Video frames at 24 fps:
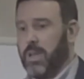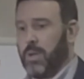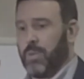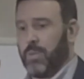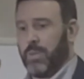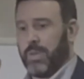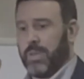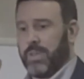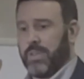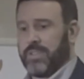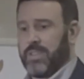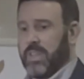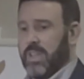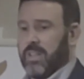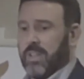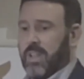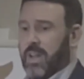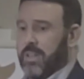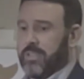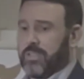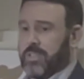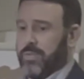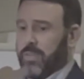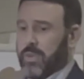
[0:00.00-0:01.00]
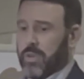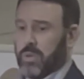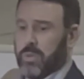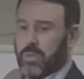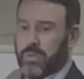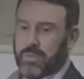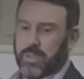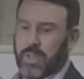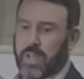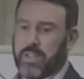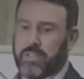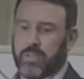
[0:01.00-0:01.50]
You can set lots
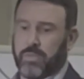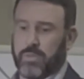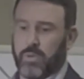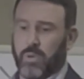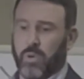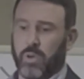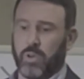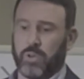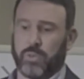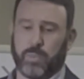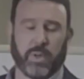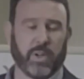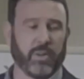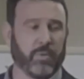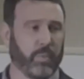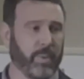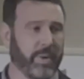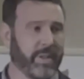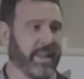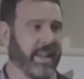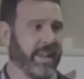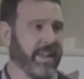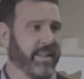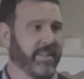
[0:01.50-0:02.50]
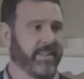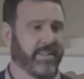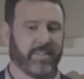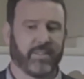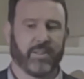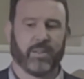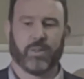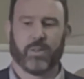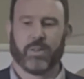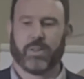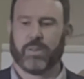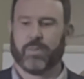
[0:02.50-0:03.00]
of goals, but if we
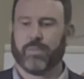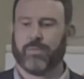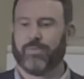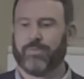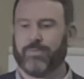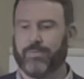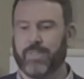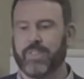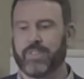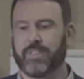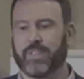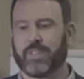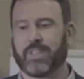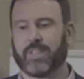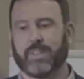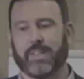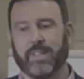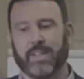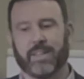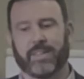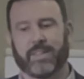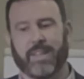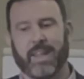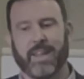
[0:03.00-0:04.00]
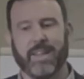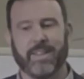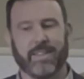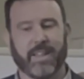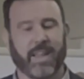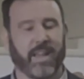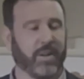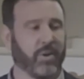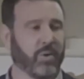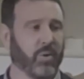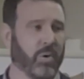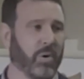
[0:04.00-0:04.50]
can't physically attain
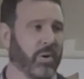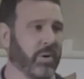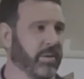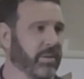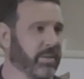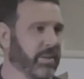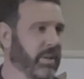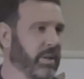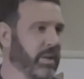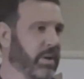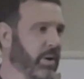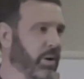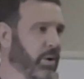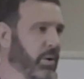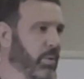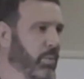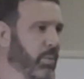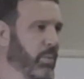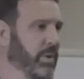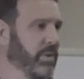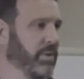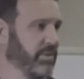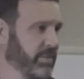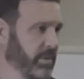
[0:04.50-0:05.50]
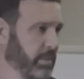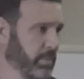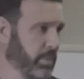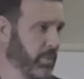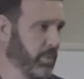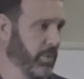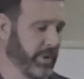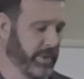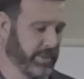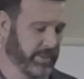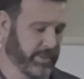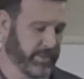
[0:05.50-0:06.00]
that goal, what's the
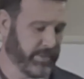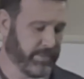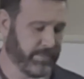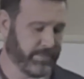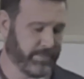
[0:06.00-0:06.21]
point?